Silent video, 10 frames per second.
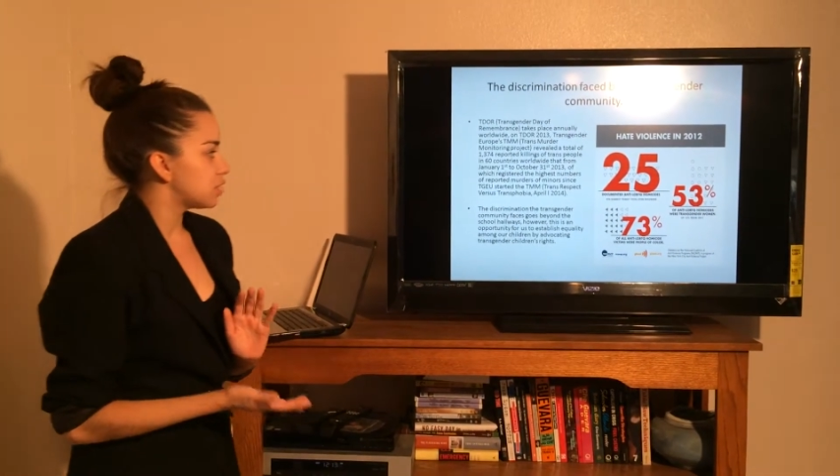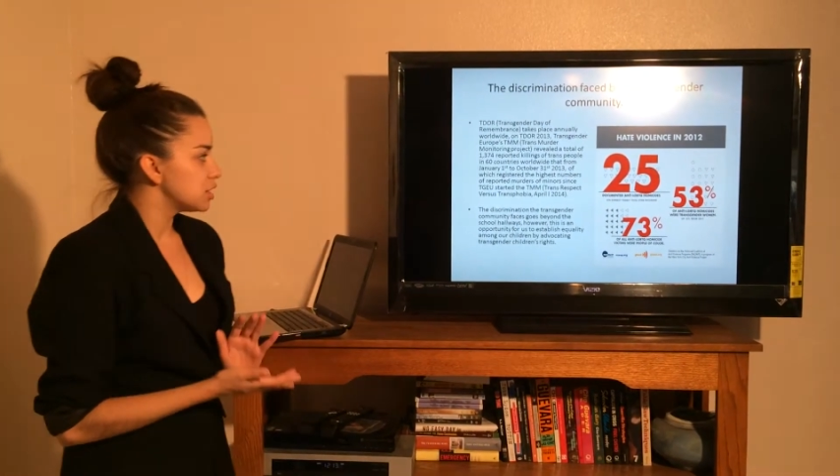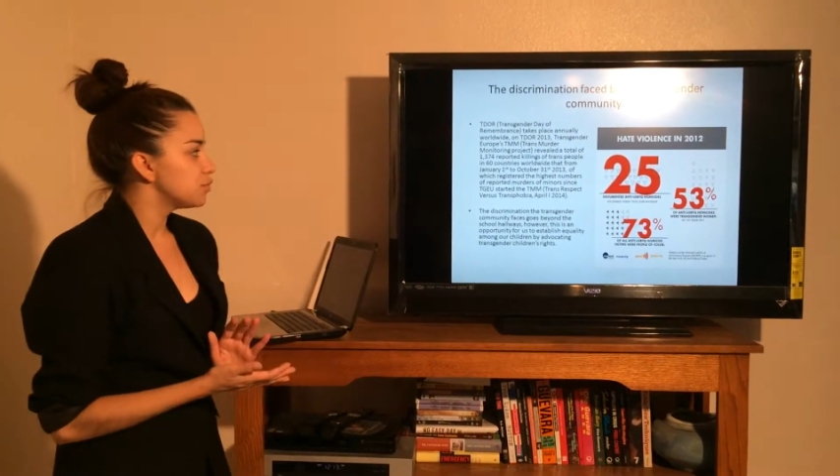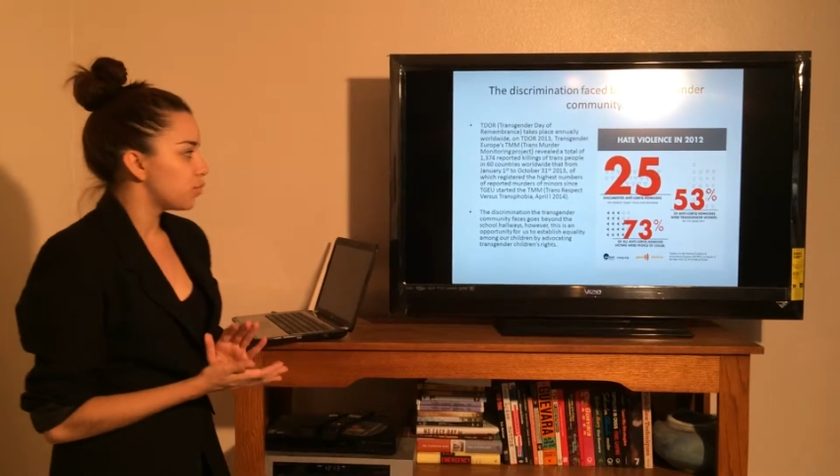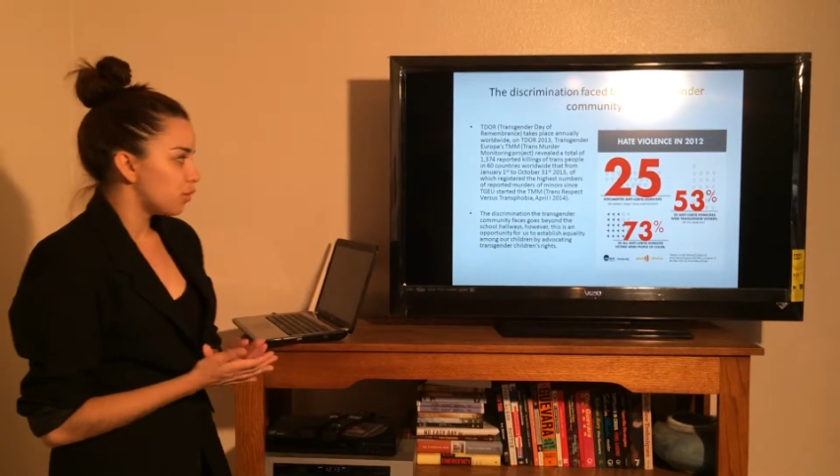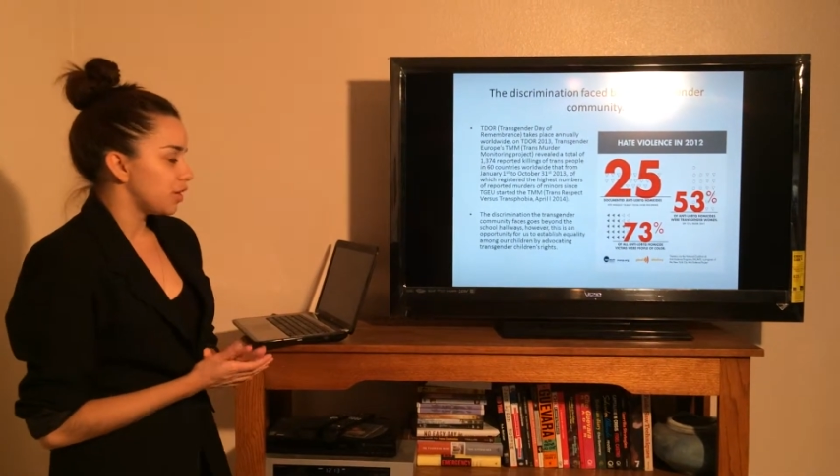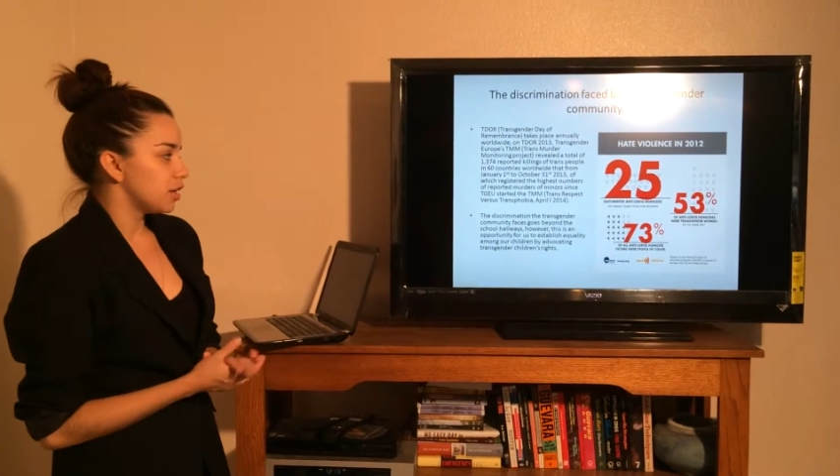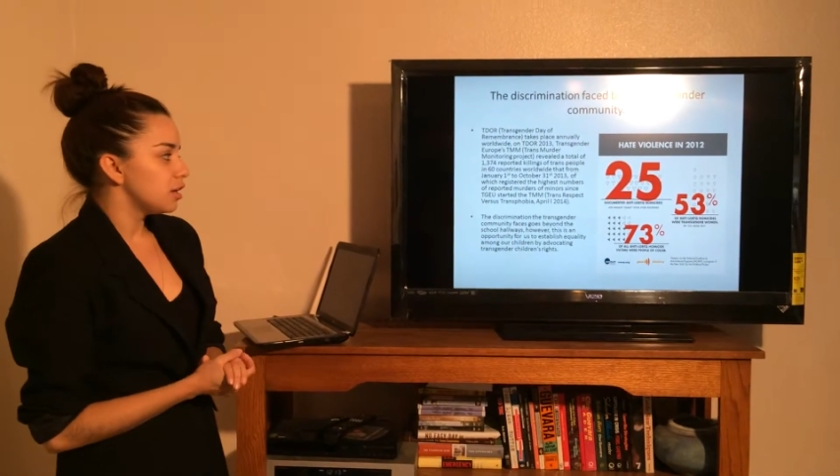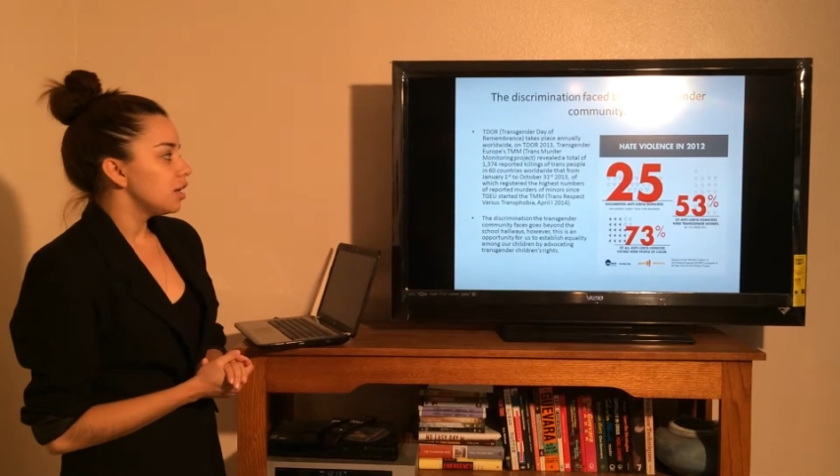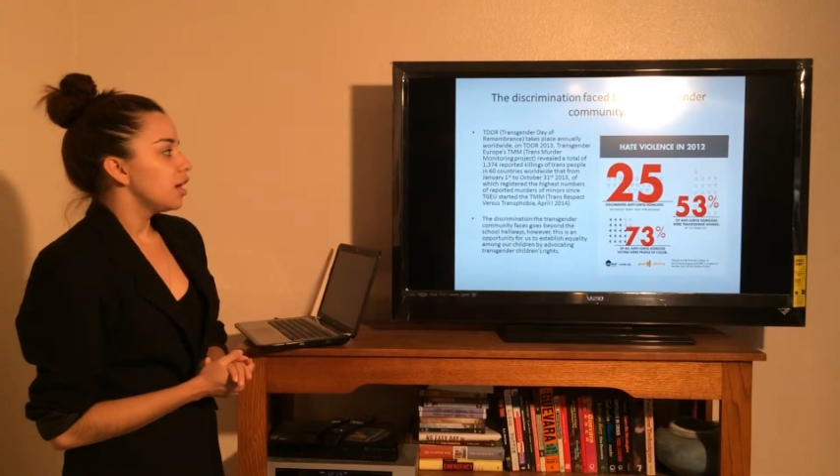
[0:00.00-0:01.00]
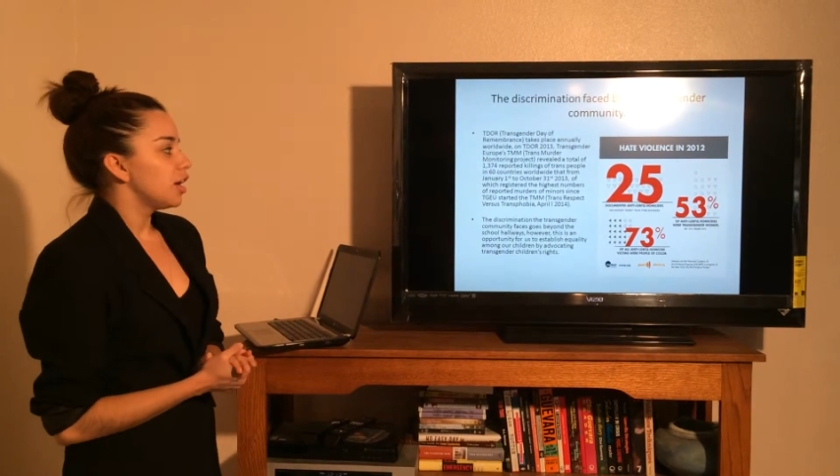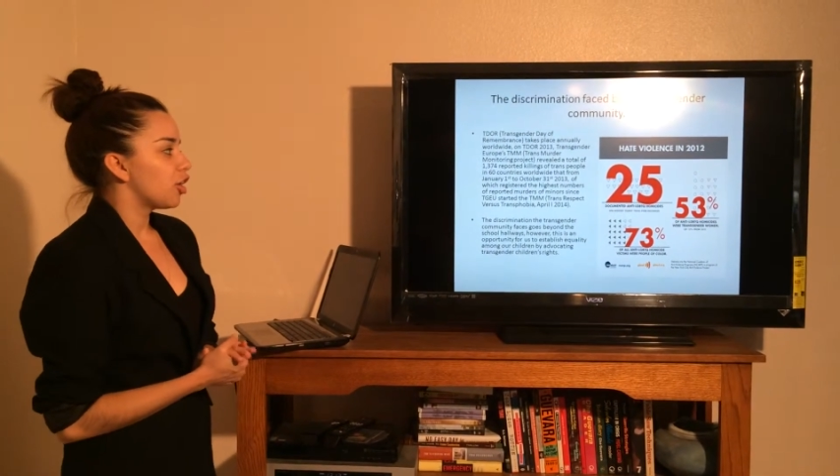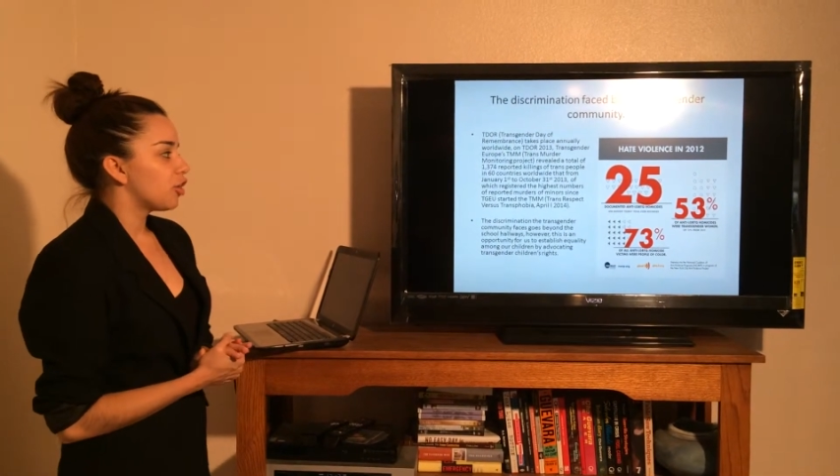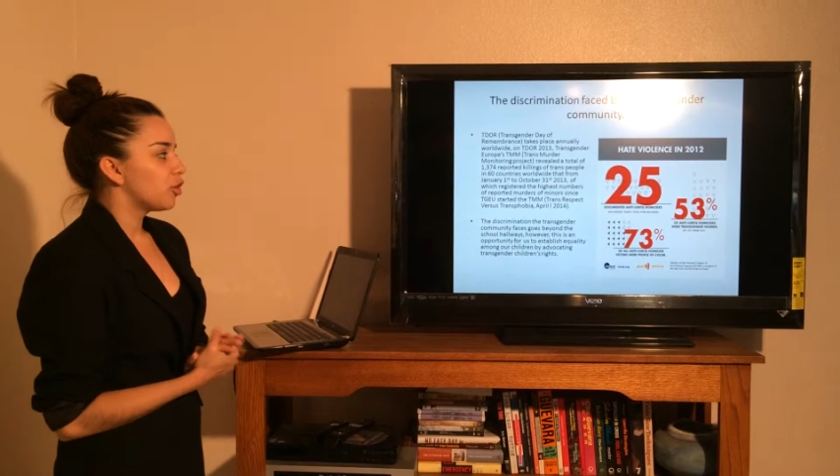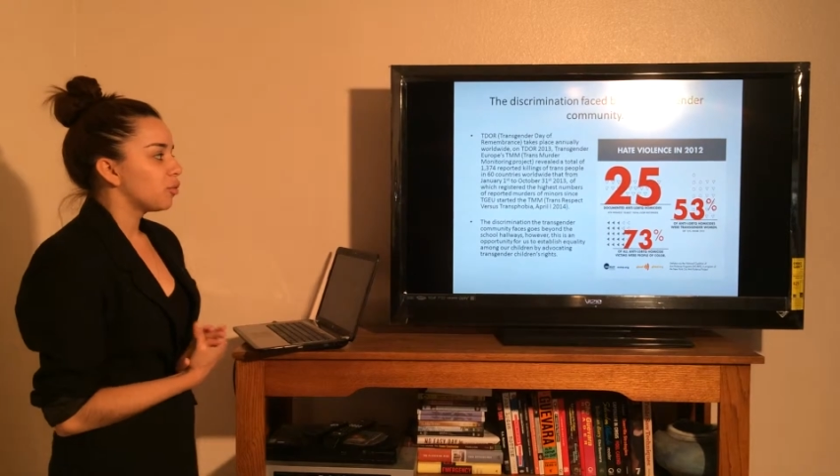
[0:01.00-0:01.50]
Transphobia, an
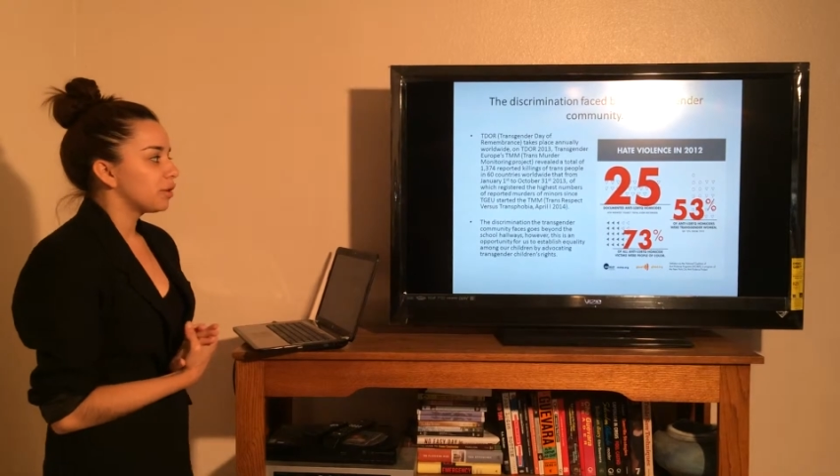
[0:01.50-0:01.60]
article